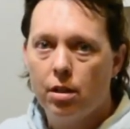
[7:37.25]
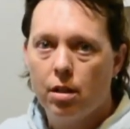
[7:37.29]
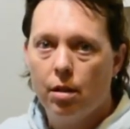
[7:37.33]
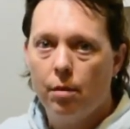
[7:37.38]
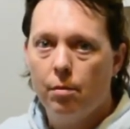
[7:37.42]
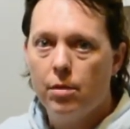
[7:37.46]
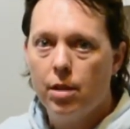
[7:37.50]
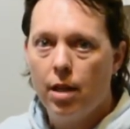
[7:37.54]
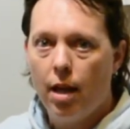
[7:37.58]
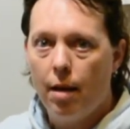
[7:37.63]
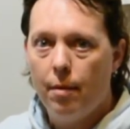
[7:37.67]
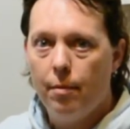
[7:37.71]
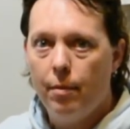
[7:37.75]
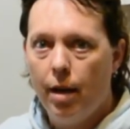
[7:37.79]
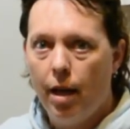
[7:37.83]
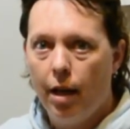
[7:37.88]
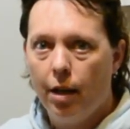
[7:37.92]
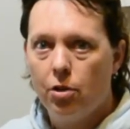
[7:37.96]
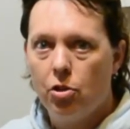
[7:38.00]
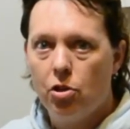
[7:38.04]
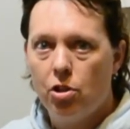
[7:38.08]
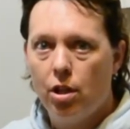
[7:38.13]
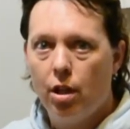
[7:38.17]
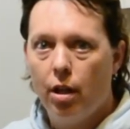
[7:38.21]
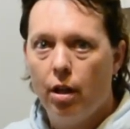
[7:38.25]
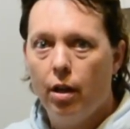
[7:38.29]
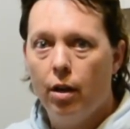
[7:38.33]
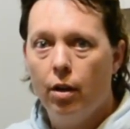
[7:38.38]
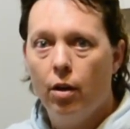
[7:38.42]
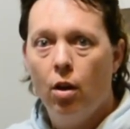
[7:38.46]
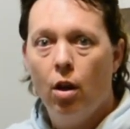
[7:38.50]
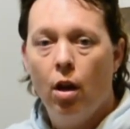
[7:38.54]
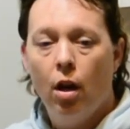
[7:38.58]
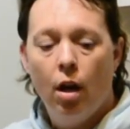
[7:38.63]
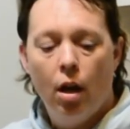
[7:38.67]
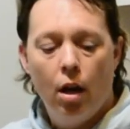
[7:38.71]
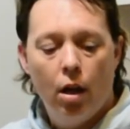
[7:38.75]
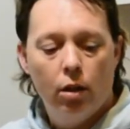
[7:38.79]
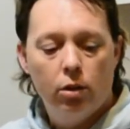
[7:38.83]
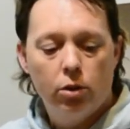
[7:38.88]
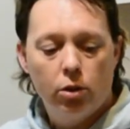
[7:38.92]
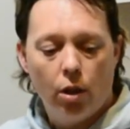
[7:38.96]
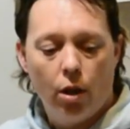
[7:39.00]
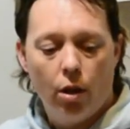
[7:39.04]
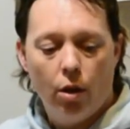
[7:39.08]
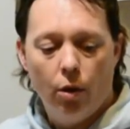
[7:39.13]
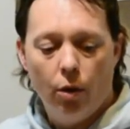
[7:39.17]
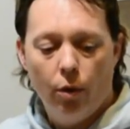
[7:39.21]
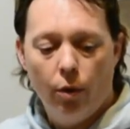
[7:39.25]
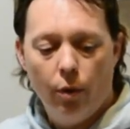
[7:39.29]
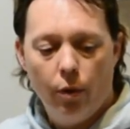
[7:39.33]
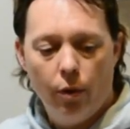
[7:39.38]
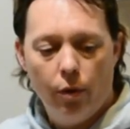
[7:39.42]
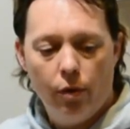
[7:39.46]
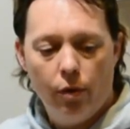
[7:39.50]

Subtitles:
sometime next year. So